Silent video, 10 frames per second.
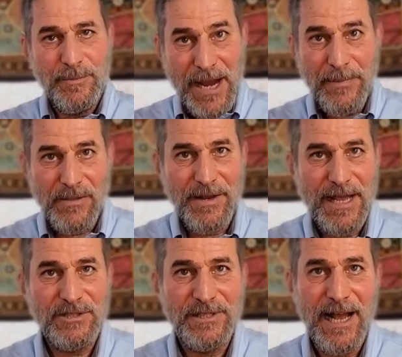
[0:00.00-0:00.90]
people in the
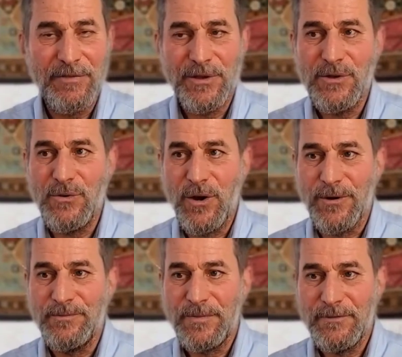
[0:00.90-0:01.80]
nations out there who
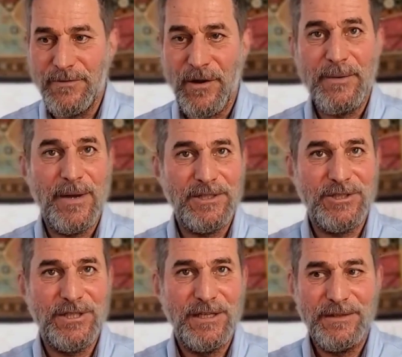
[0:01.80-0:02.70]
are very
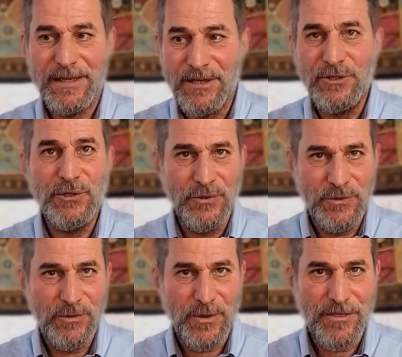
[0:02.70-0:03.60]
much in
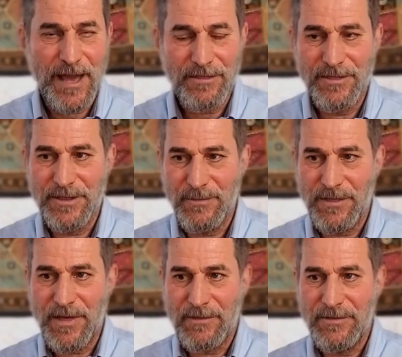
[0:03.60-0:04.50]
tune with
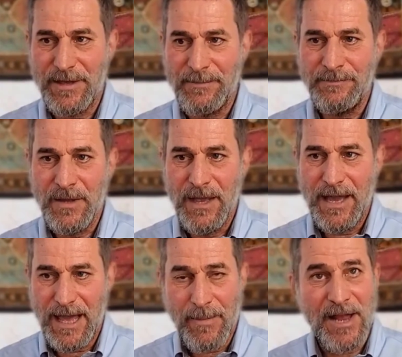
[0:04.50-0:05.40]
that theme.
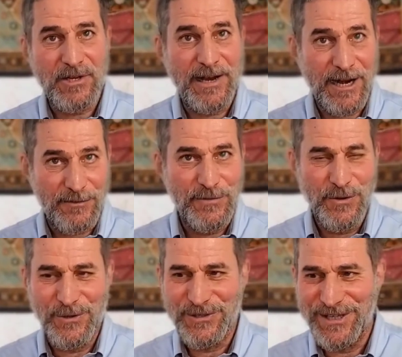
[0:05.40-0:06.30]
And I imagine a lot of the
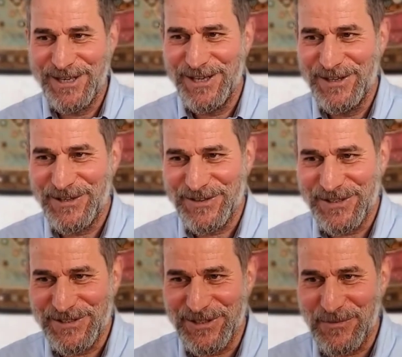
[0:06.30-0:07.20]
viewers on
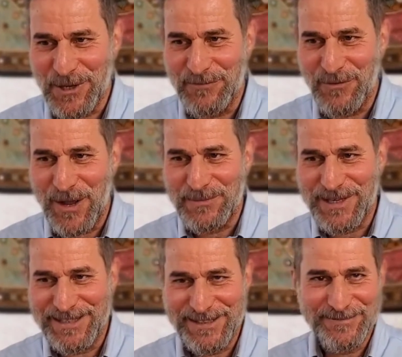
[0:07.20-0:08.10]
this wonderful
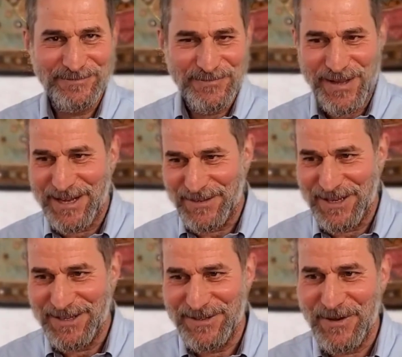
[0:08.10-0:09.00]
website that,
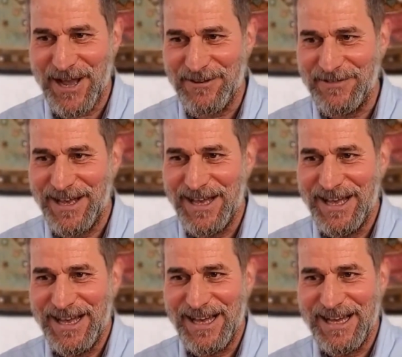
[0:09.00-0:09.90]
Anthony, you have
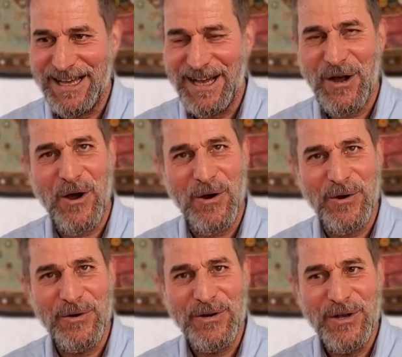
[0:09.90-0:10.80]

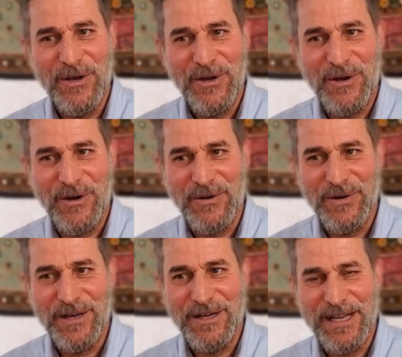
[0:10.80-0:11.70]
are
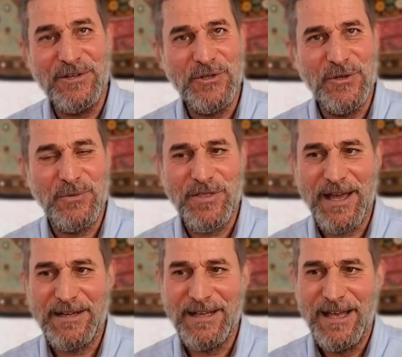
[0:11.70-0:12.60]
in tune with
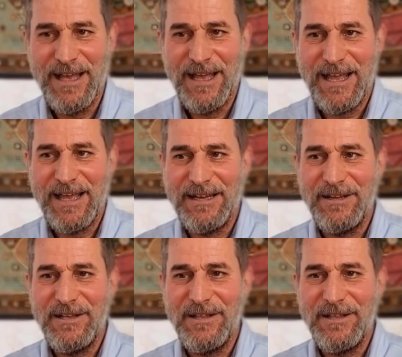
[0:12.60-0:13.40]
that. And